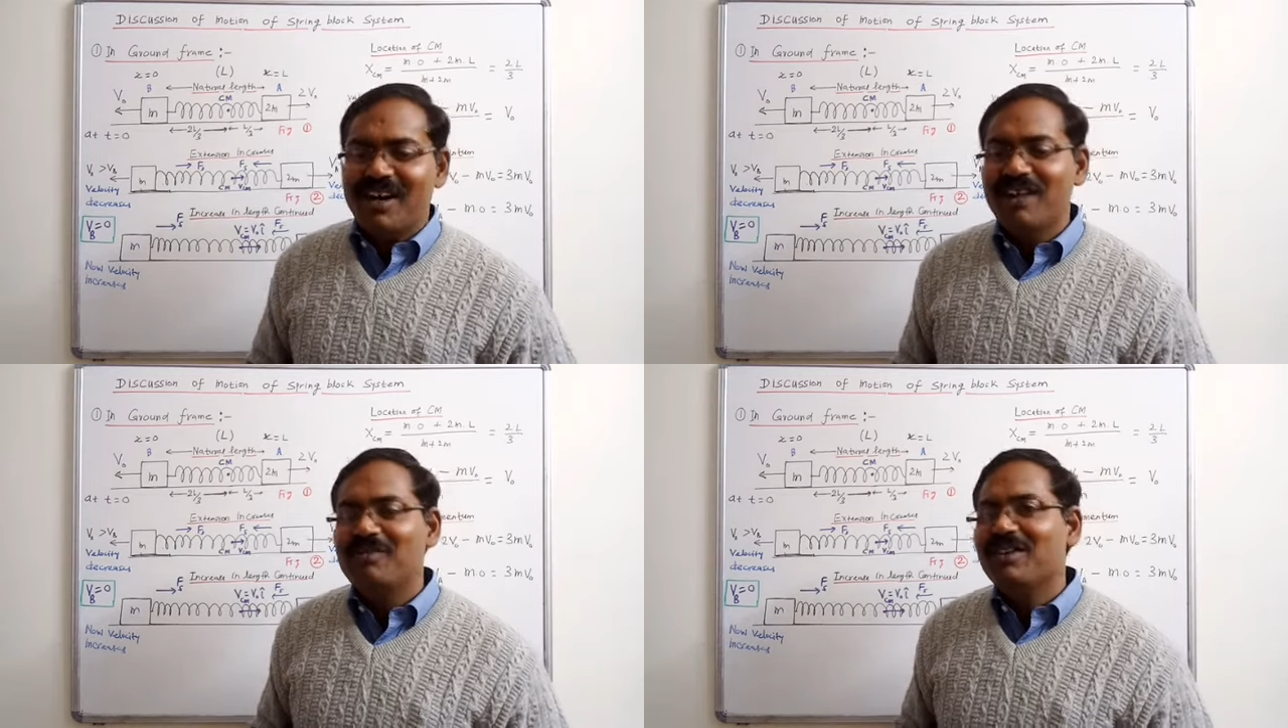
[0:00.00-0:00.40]

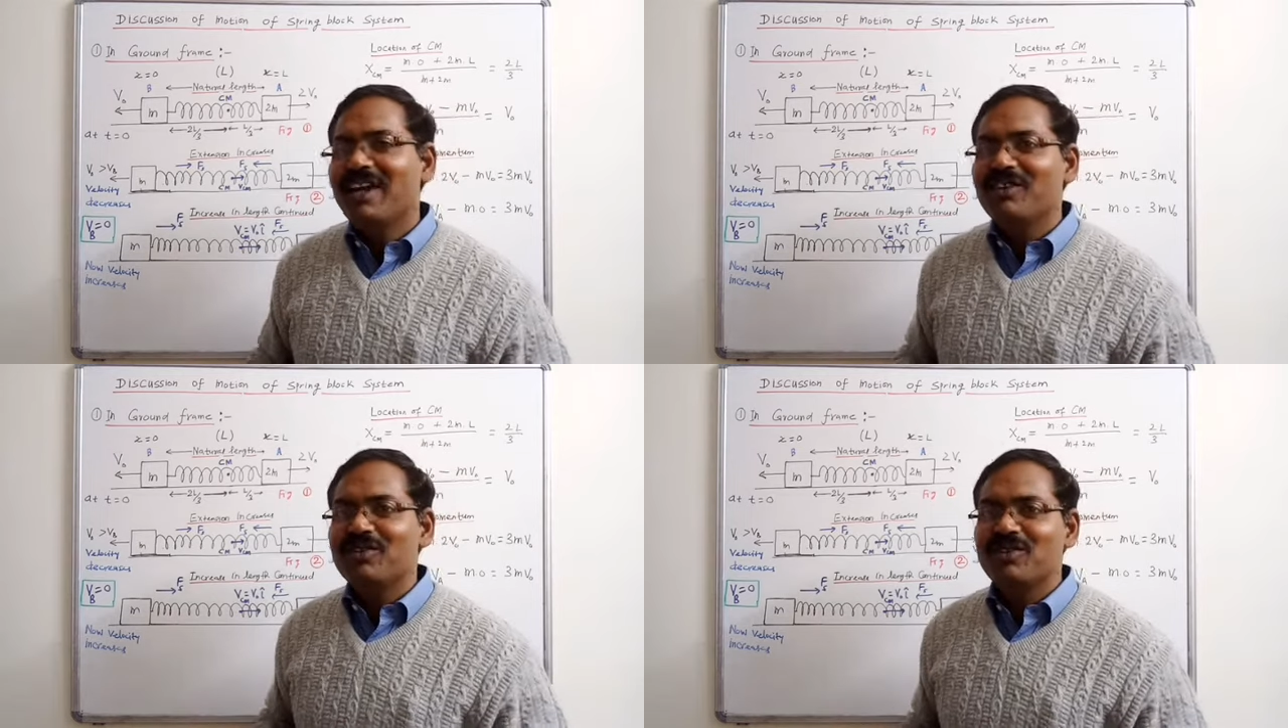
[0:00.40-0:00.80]
I would
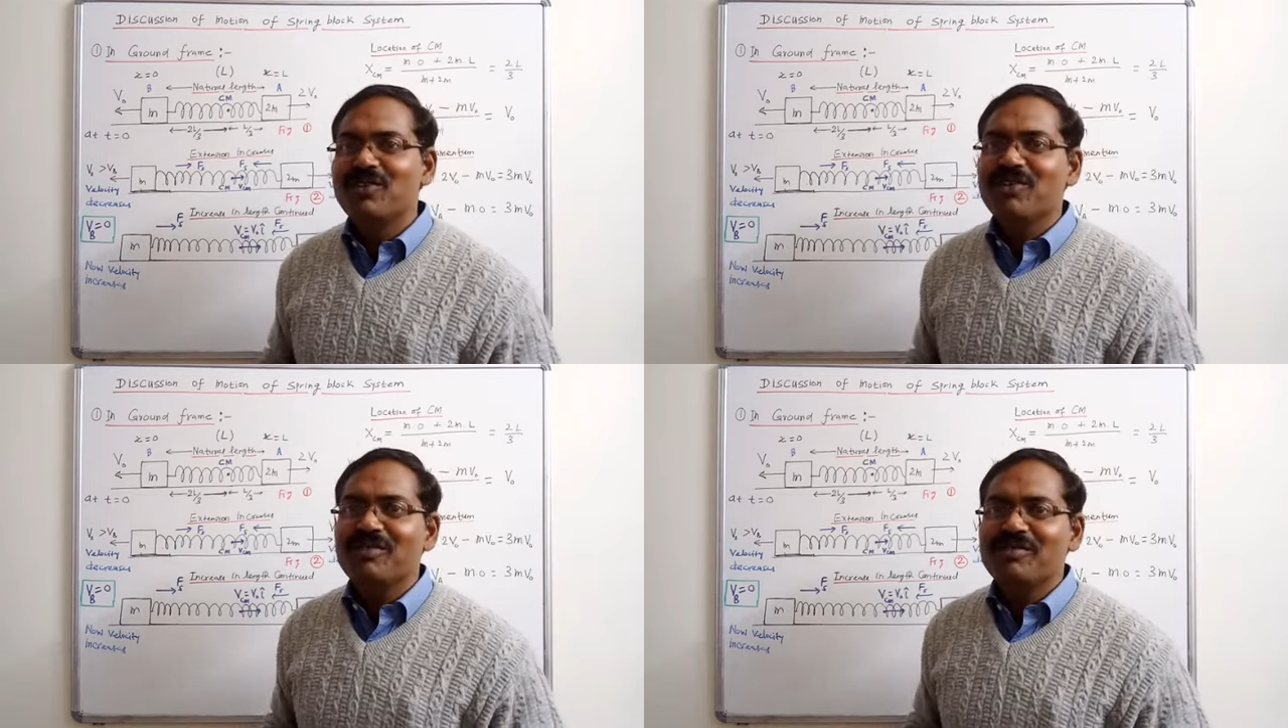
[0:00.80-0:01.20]
like to
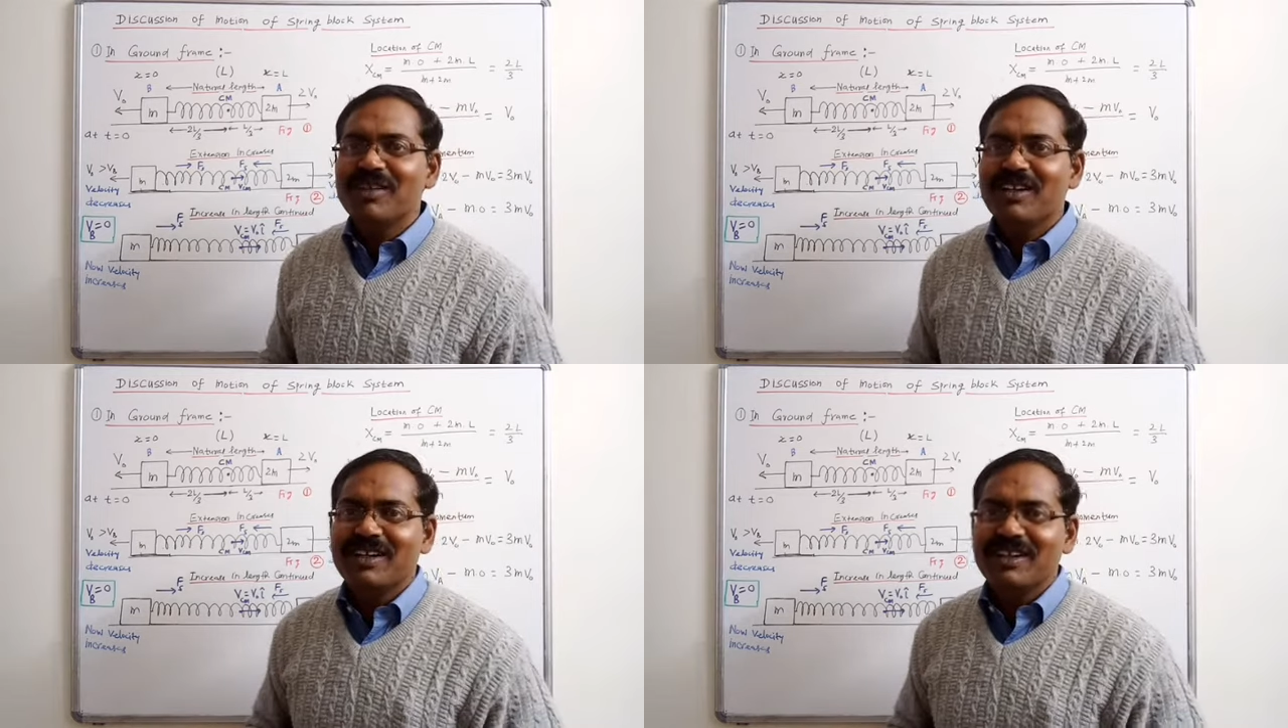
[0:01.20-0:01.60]
know
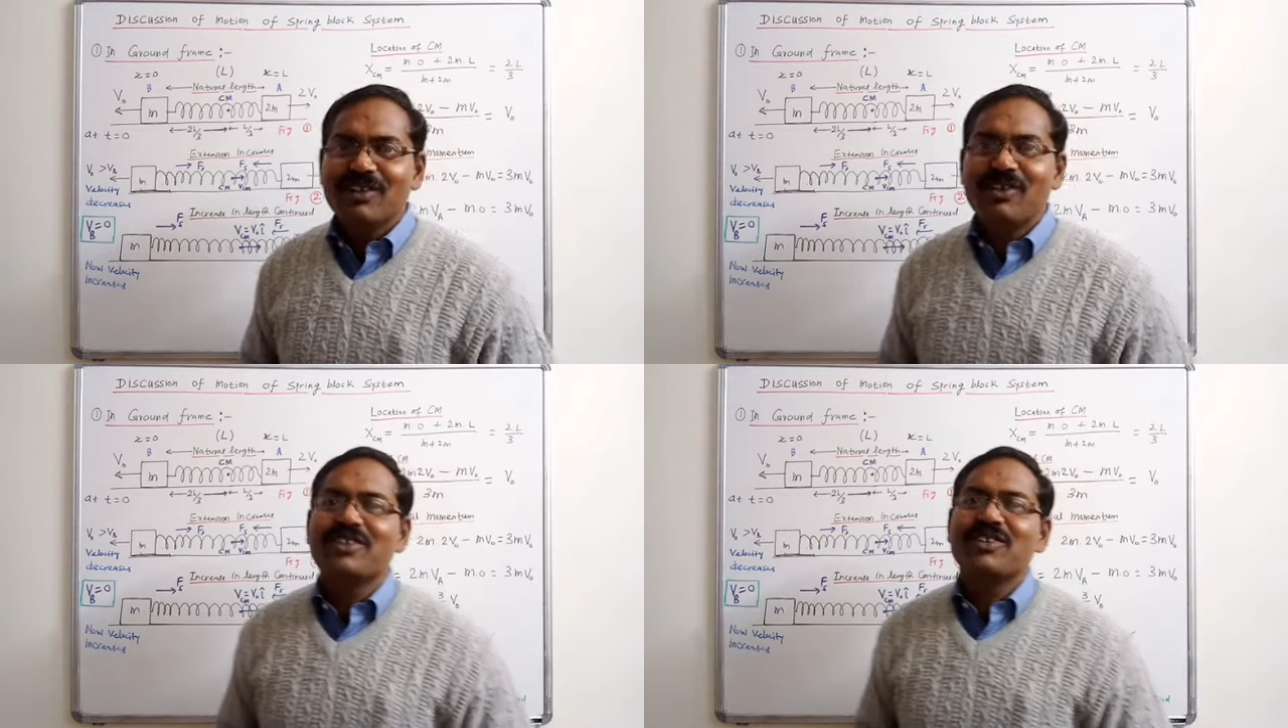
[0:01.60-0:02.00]

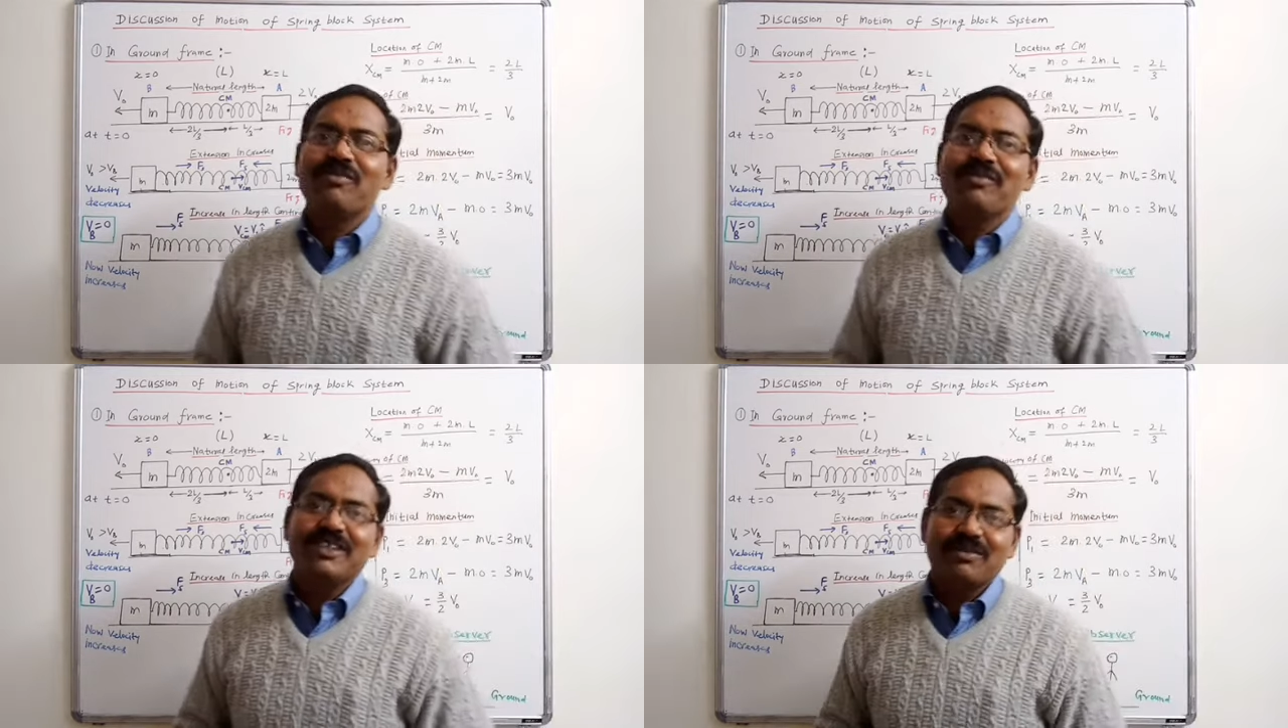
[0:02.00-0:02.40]
location
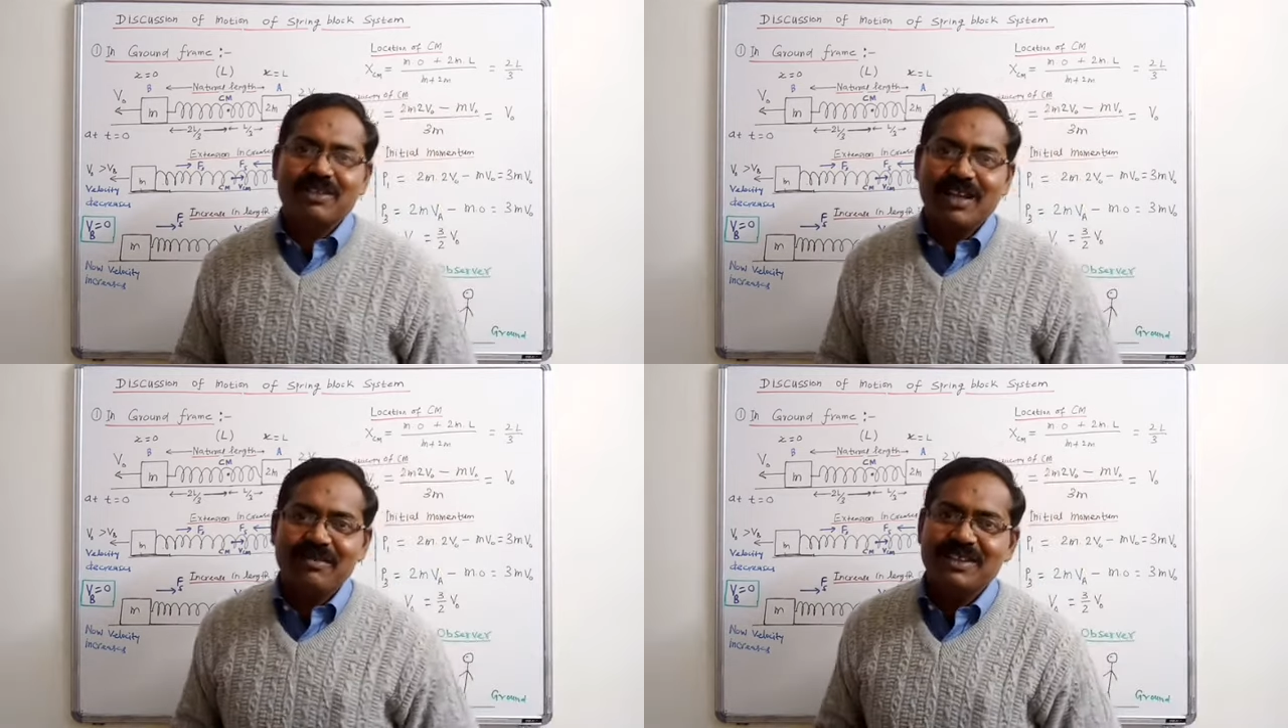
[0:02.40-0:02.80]
of my
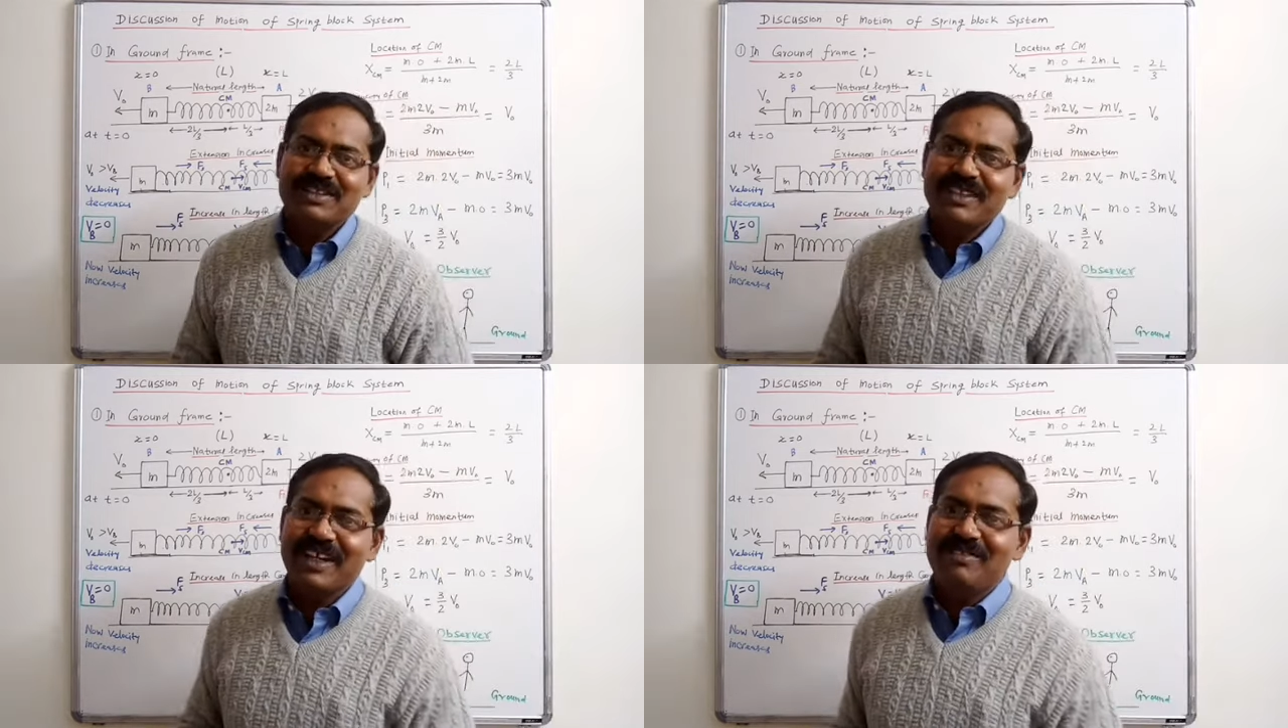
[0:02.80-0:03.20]

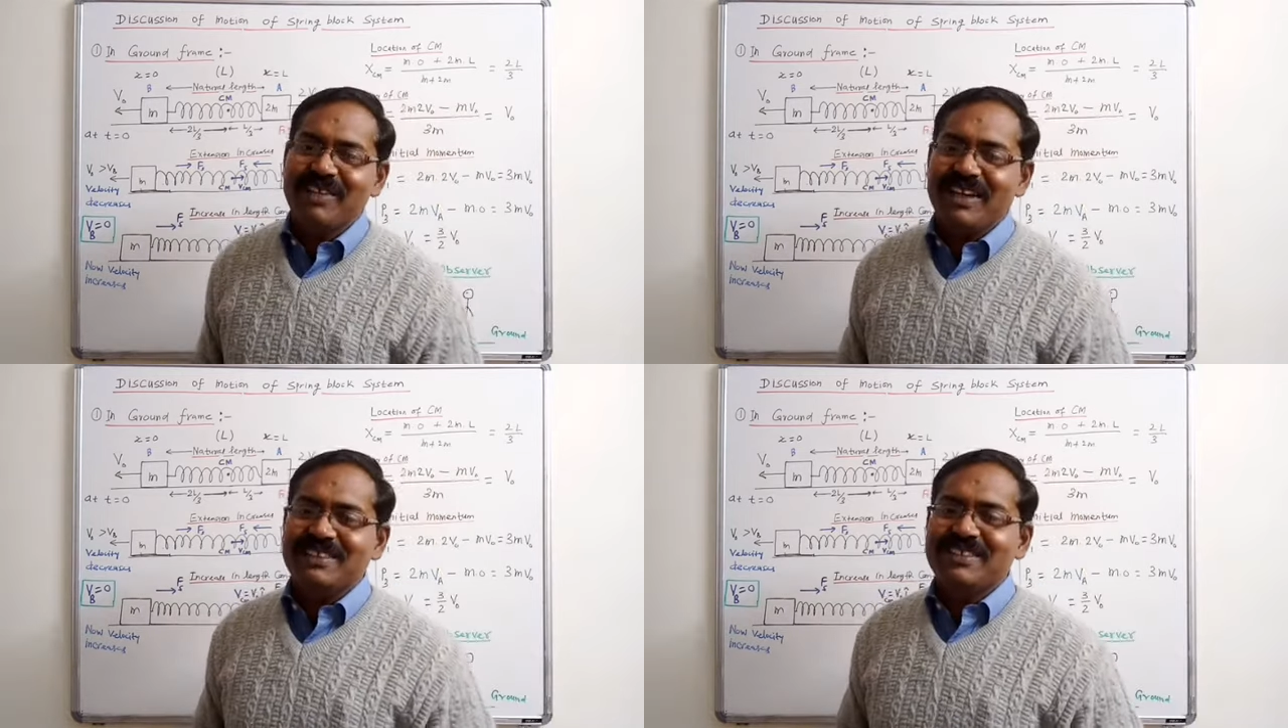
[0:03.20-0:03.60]
subscribers and
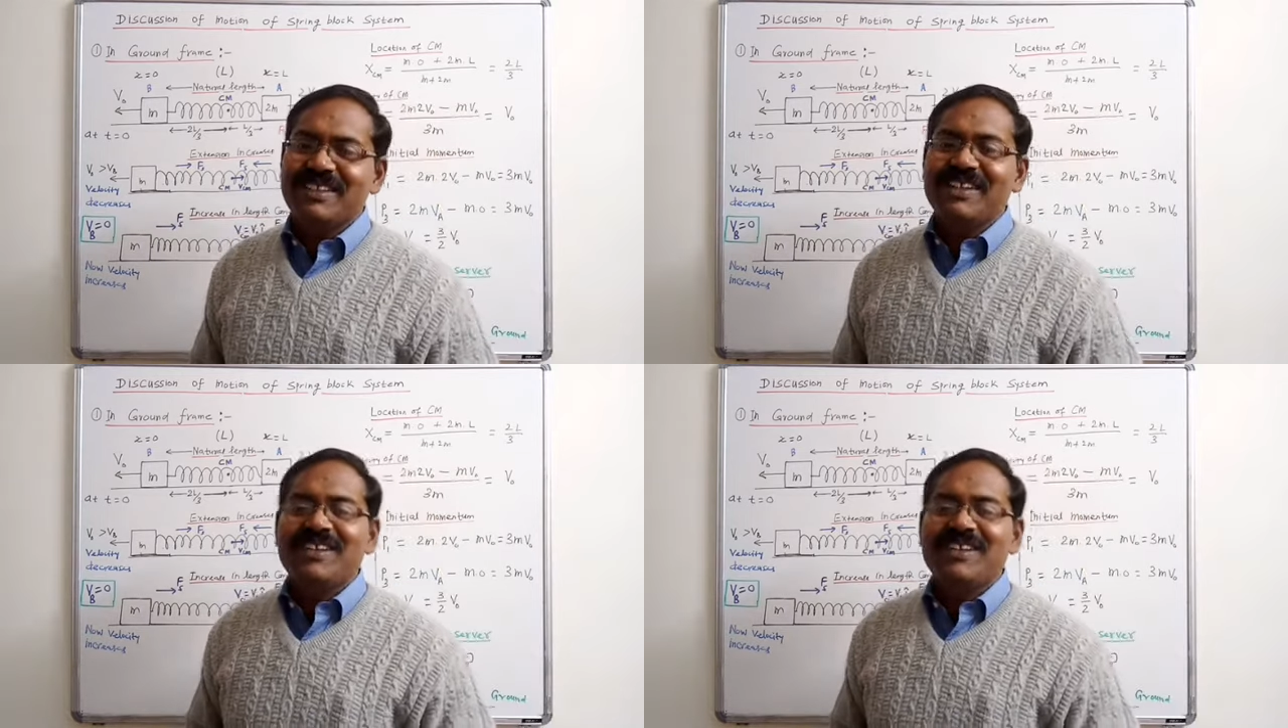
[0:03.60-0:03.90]
fans,